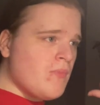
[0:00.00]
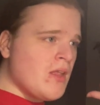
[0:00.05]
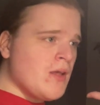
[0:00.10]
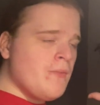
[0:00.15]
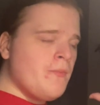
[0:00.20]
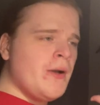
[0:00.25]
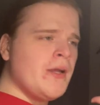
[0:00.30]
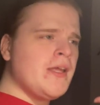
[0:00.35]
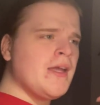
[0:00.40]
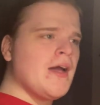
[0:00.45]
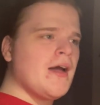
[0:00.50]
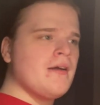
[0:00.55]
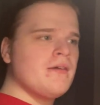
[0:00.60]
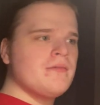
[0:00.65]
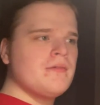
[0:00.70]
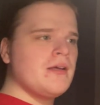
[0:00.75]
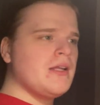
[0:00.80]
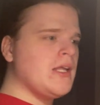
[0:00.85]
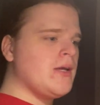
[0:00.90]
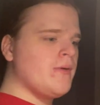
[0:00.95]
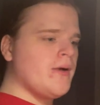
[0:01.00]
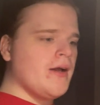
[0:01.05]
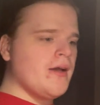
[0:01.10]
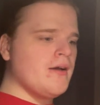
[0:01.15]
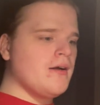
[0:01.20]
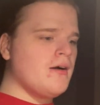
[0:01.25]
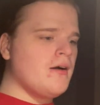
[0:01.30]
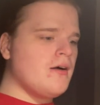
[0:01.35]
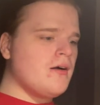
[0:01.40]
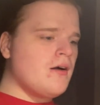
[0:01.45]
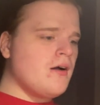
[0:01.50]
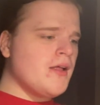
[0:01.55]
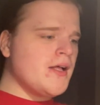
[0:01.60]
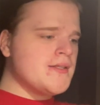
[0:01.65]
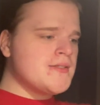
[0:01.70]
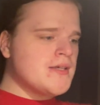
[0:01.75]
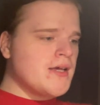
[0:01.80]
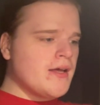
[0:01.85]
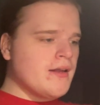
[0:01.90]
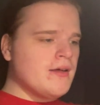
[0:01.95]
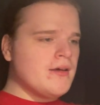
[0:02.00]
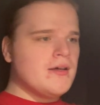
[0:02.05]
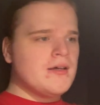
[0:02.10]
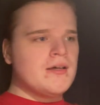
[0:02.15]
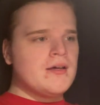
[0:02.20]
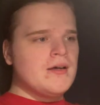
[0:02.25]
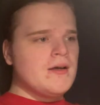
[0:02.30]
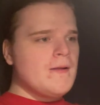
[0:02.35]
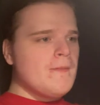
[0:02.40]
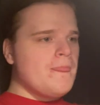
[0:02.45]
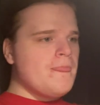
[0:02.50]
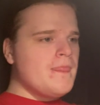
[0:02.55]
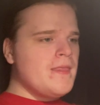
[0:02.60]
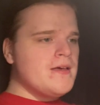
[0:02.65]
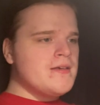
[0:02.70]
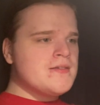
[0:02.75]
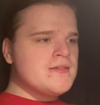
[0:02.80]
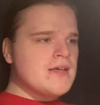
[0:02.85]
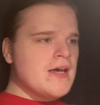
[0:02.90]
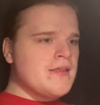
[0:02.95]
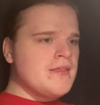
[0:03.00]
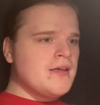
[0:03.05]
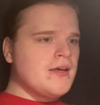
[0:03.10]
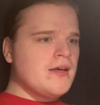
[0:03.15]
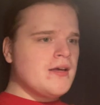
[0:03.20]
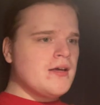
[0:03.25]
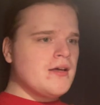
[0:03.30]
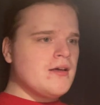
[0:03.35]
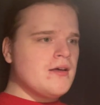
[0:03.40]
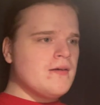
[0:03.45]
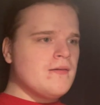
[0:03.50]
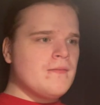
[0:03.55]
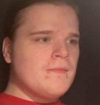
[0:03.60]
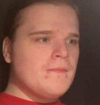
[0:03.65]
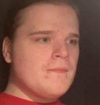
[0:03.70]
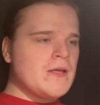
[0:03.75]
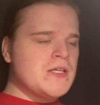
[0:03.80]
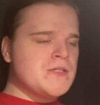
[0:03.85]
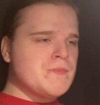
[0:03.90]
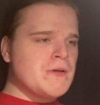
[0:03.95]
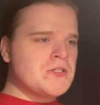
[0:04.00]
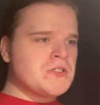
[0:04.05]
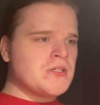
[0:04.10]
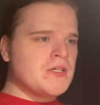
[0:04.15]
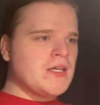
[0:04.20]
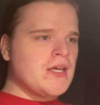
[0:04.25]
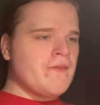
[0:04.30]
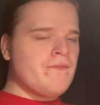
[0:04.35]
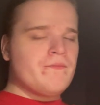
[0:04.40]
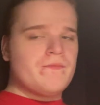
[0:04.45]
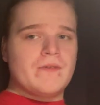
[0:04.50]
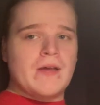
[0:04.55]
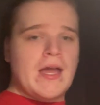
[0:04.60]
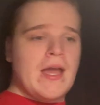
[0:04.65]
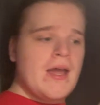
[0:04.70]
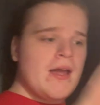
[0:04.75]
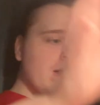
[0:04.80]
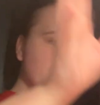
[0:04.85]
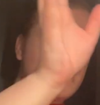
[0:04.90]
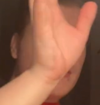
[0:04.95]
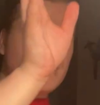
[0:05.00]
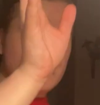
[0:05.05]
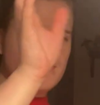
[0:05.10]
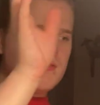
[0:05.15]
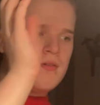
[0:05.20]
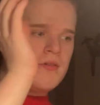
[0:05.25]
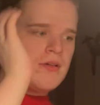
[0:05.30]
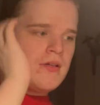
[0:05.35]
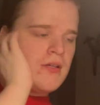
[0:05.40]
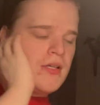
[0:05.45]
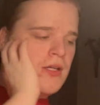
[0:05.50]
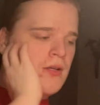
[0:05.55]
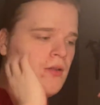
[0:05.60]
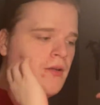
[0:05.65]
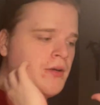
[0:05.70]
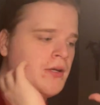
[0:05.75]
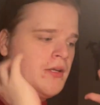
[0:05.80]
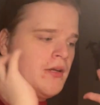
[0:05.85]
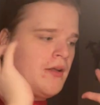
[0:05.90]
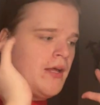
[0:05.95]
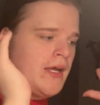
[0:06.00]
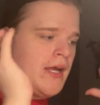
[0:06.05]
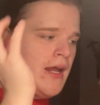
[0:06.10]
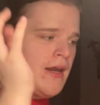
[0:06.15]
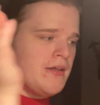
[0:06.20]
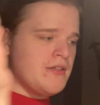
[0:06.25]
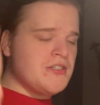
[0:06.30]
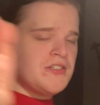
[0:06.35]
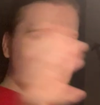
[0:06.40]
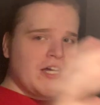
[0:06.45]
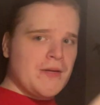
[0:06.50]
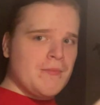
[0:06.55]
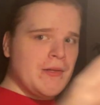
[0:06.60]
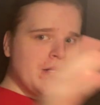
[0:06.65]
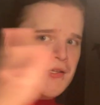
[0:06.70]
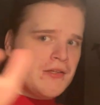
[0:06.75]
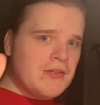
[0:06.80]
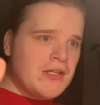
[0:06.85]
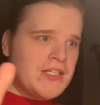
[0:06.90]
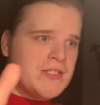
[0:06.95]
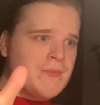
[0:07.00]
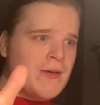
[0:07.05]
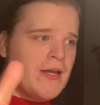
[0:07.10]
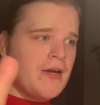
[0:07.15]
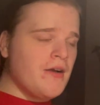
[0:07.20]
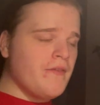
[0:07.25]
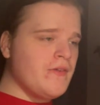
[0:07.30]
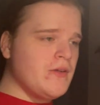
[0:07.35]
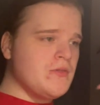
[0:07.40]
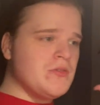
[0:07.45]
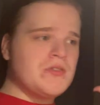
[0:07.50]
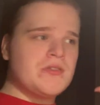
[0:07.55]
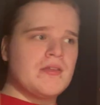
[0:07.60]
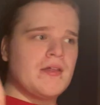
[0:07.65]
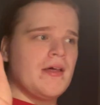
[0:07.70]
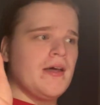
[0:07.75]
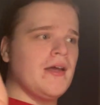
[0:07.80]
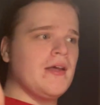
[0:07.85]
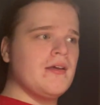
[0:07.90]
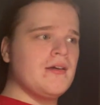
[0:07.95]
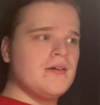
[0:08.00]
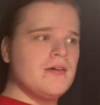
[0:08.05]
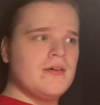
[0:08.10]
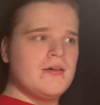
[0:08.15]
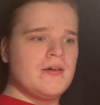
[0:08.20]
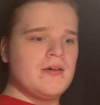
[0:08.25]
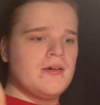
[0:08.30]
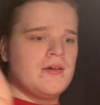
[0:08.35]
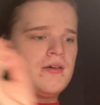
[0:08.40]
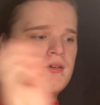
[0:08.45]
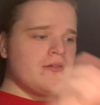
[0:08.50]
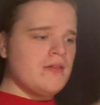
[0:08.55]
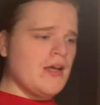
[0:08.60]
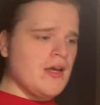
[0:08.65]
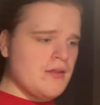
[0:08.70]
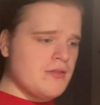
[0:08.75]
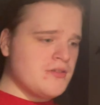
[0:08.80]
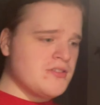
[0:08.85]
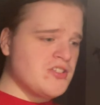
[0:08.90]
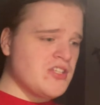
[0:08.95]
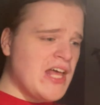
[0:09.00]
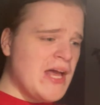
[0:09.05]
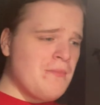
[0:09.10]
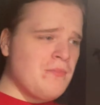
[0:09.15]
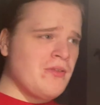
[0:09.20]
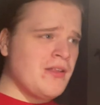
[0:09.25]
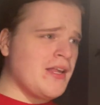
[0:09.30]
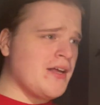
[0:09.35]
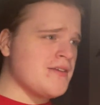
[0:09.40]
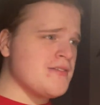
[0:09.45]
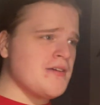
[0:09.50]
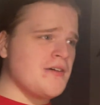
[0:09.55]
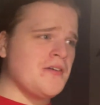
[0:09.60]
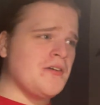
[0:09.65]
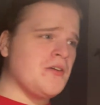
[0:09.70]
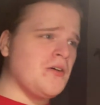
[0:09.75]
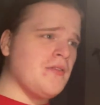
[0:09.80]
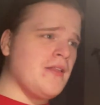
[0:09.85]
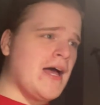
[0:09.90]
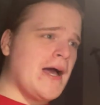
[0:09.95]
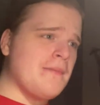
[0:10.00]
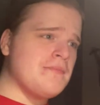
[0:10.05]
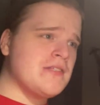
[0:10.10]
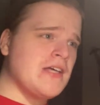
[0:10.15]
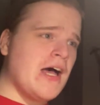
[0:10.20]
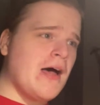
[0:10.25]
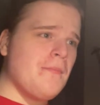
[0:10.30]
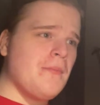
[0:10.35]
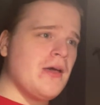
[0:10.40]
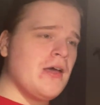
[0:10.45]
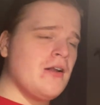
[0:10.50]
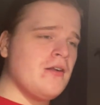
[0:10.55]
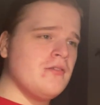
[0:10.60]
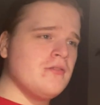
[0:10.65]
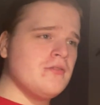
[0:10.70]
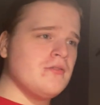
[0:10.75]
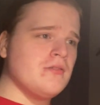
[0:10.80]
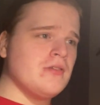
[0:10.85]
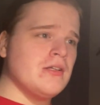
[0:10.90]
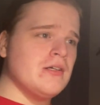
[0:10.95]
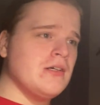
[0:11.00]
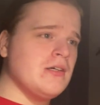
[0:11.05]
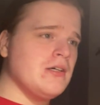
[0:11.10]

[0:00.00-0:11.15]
But yeah, anyway, all that said, this I think, especially if you're looking to like kind of segment things better, if you just like, slap Linux on an old laptop, it'll,